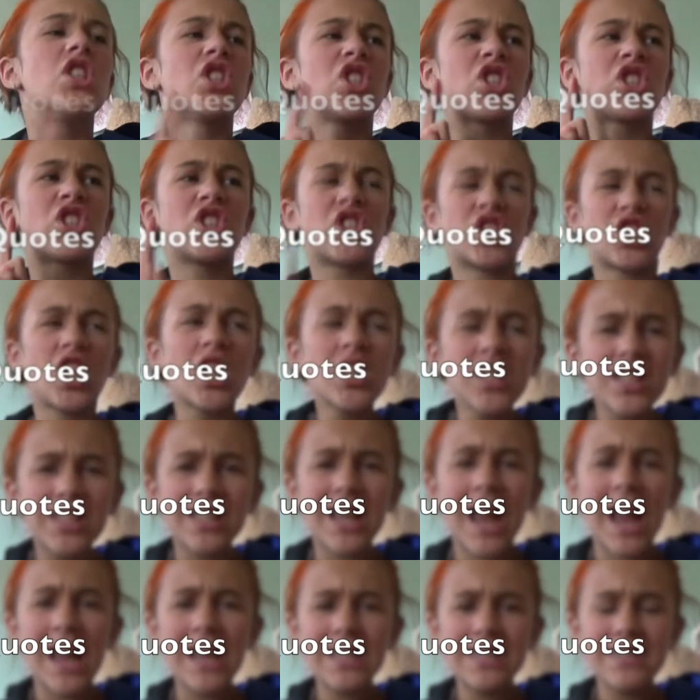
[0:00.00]

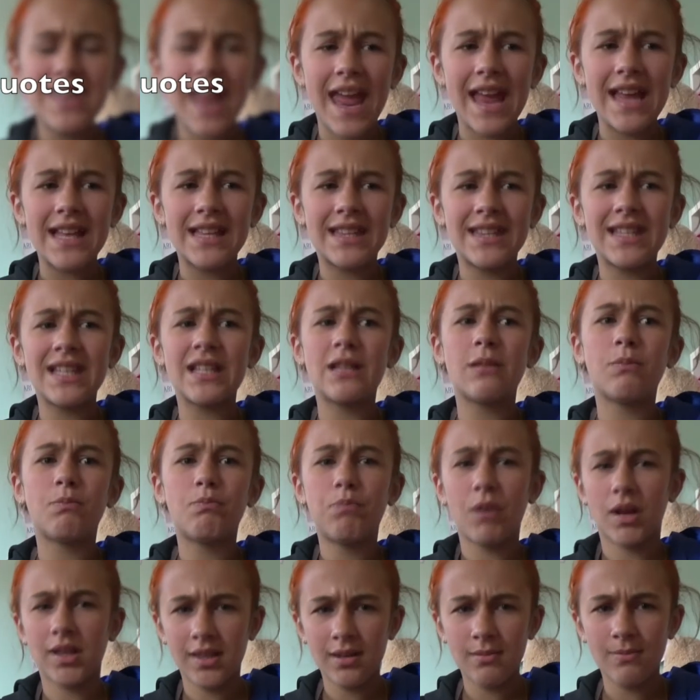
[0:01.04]
Sunshine daisies,
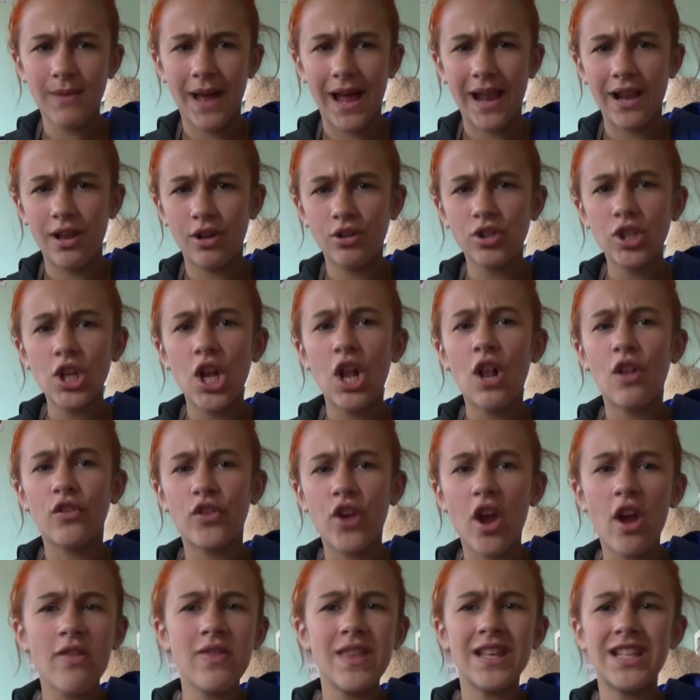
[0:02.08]
buttermellows,
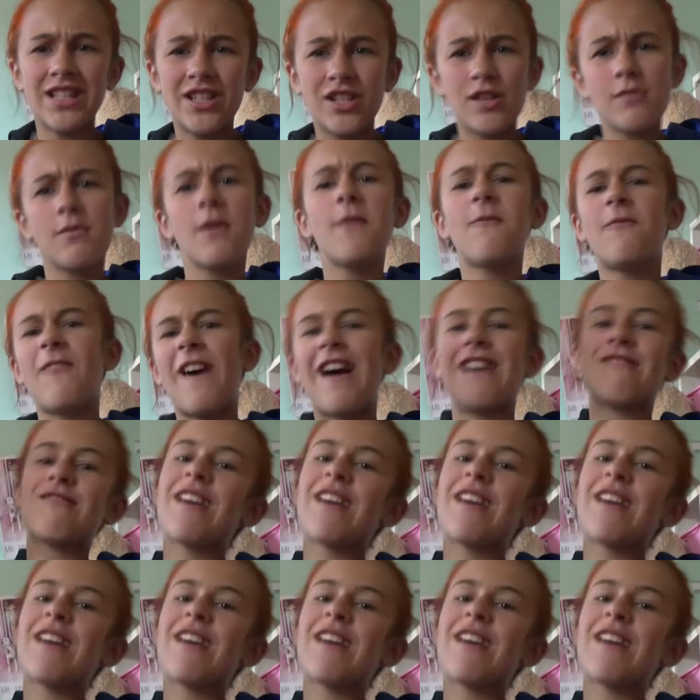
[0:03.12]
turn this stupid fat